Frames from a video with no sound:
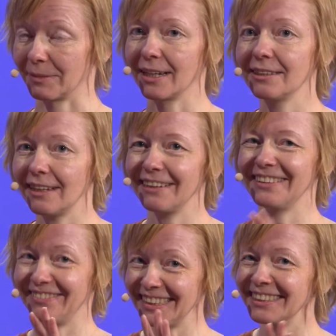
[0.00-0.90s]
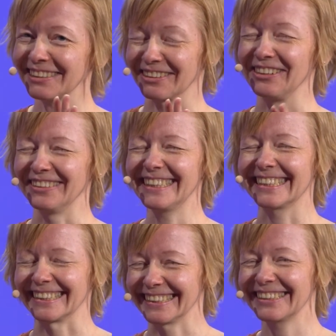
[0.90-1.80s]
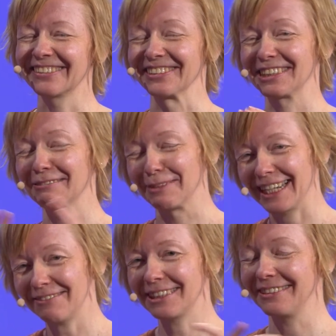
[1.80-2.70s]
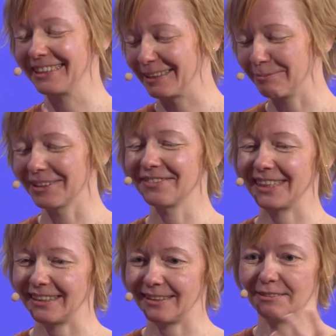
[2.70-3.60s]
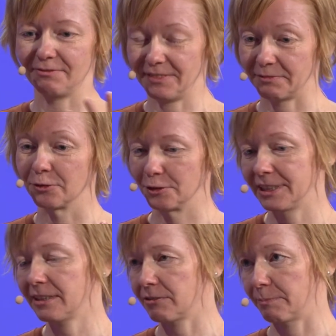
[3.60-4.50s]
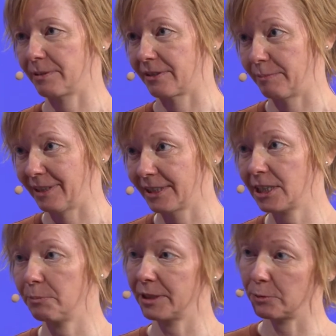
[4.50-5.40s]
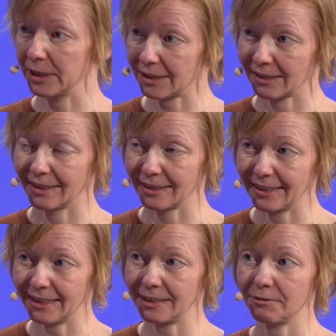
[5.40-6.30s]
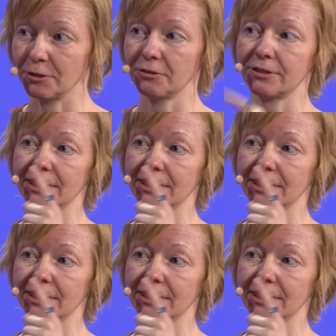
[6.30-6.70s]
And this is a huge task because we have to enable the full interoperability between Solana native contracts